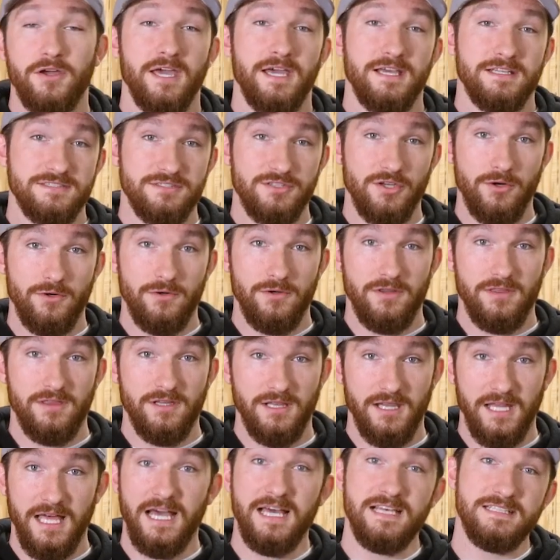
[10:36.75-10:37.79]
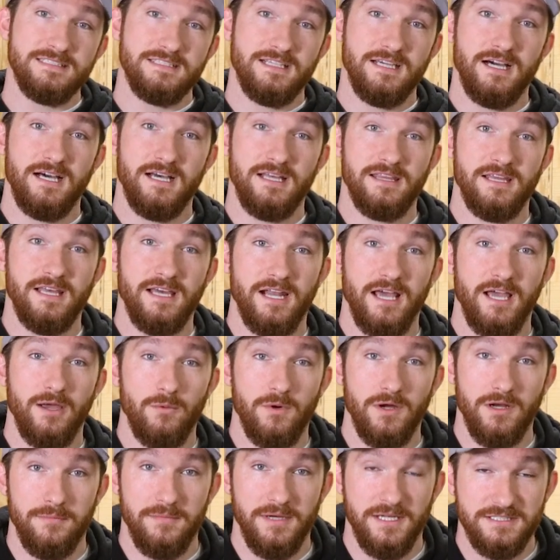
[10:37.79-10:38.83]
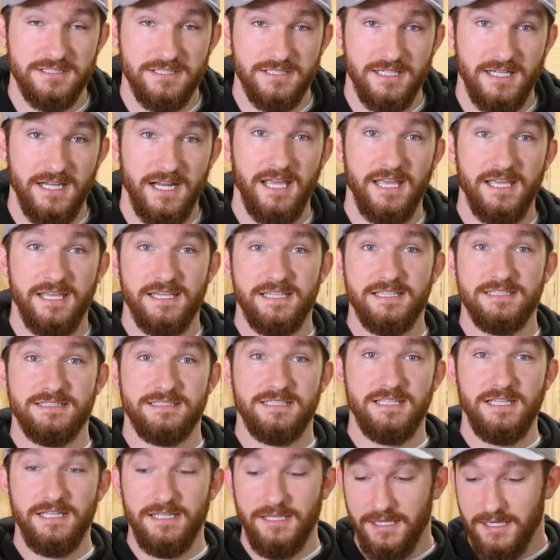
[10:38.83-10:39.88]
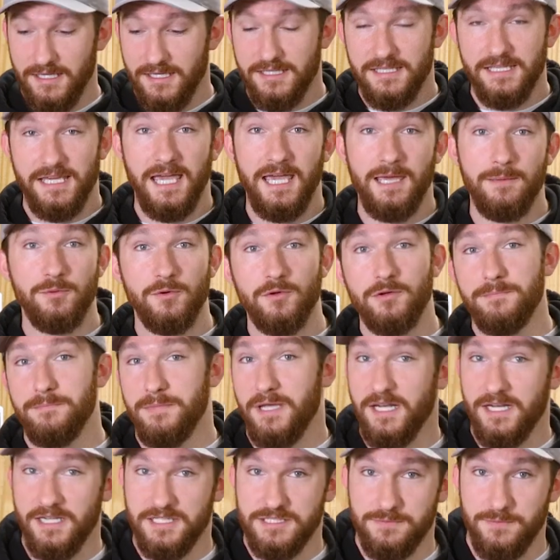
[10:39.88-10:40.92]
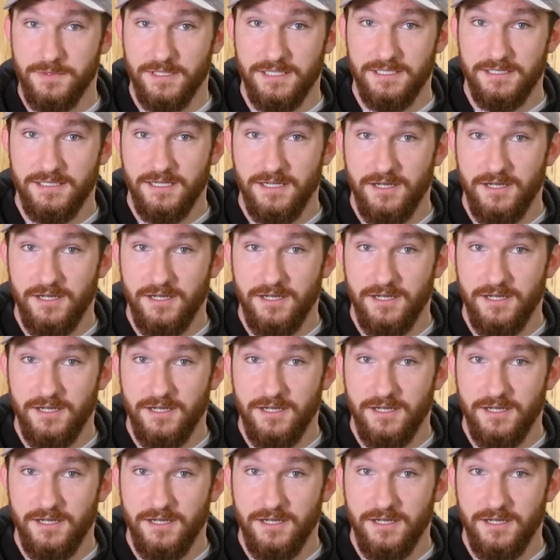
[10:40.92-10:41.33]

Okay, so the last con that I wanna mention today is the cable management,